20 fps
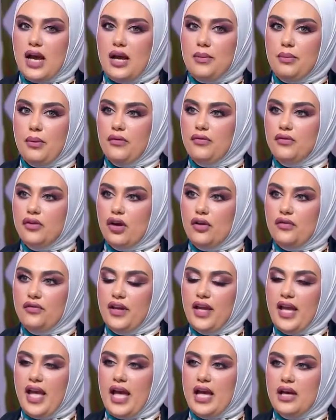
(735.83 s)
of
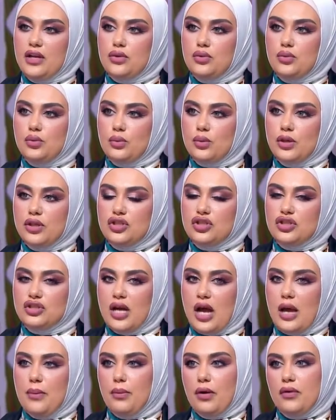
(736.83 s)
coffee and which
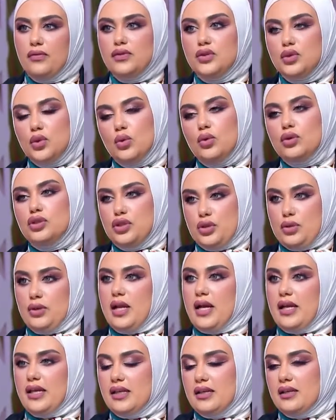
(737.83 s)
type of tools you
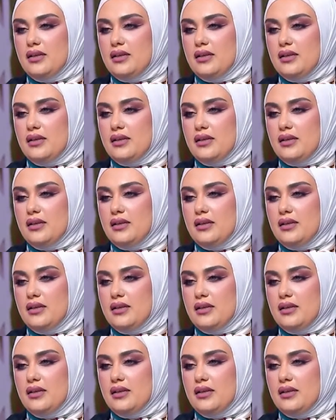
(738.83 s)
like